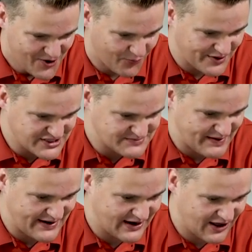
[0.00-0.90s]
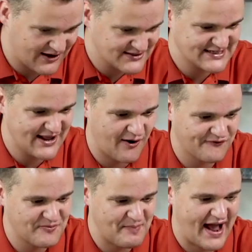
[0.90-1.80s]
Which has been largely
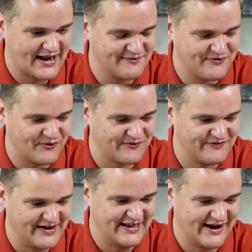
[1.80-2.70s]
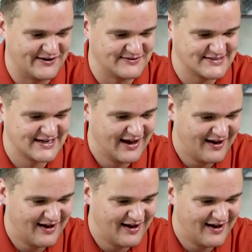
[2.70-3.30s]
off the back of your videos.